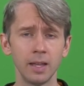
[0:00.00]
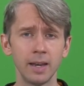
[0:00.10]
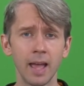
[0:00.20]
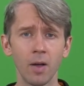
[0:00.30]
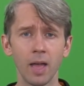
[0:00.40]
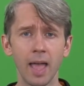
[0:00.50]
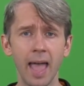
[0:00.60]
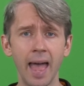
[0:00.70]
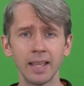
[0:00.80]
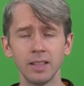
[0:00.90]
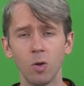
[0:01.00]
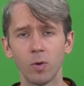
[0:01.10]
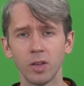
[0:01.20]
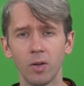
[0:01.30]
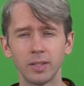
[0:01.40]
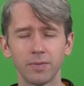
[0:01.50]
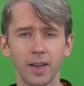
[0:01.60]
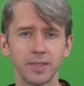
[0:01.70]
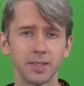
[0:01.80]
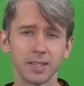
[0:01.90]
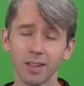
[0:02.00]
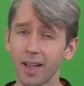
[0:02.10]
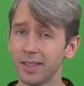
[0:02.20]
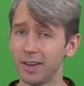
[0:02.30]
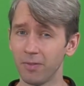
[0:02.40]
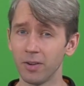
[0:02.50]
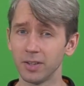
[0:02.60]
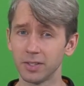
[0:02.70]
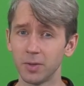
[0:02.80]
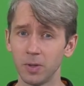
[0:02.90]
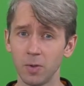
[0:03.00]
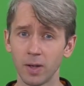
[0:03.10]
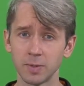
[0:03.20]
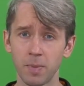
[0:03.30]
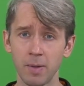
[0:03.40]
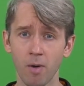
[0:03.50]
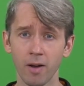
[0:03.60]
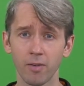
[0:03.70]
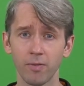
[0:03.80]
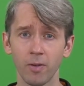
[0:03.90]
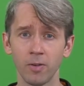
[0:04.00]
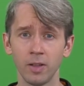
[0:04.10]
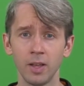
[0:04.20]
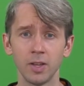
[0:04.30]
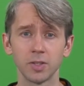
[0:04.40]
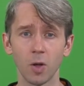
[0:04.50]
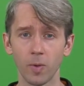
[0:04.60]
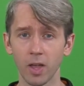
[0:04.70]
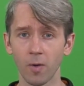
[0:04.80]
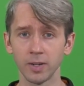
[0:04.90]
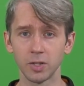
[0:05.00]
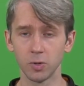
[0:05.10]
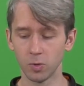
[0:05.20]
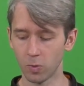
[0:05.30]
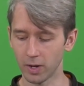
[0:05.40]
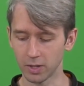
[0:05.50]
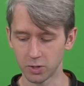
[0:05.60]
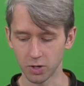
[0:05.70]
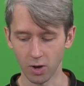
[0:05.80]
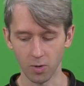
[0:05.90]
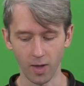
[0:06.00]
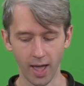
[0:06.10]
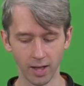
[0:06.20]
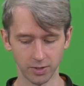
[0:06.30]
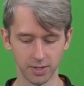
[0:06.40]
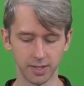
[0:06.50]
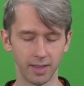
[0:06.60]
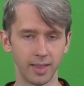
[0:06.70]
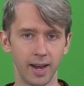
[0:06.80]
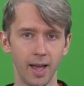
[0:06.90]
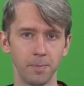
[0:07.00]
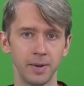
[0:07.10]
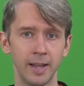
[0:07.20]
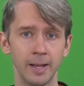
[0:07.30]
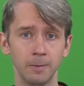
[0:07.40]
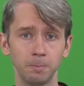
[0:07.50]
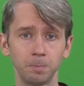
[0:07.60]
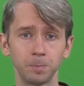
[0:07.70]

Now, Adding the audio interface is slightly different to a USB microphone, so we're going to quickly show you how to set that up now.